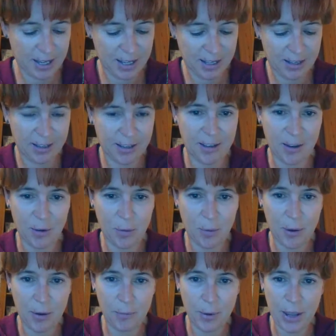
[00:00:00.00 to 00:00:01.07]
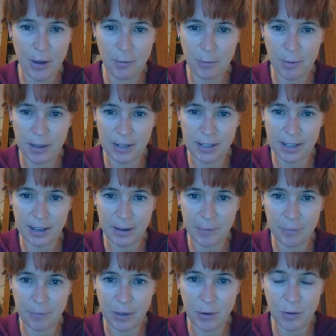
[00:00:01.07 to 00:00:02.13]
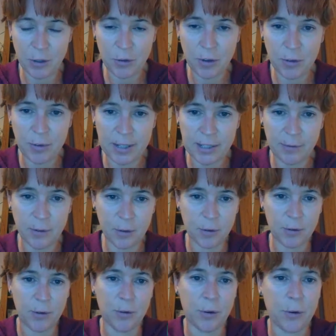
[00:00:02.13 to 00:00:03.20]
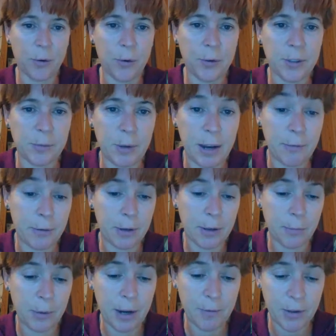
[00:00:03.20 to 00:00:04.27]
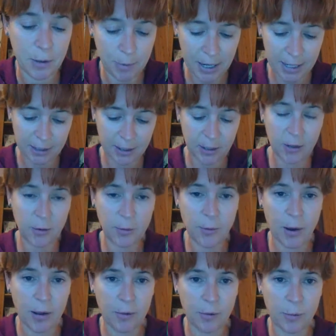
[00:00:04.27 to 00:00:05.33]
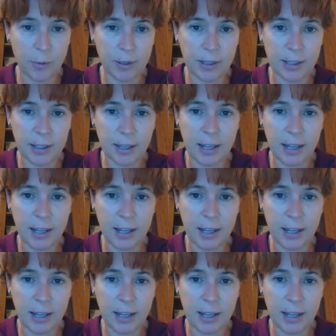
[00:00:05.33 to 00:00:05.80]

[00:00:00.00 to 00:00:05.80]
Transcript: So we hope that you enjoy the rest of your course, whatever you plan to do afterwards.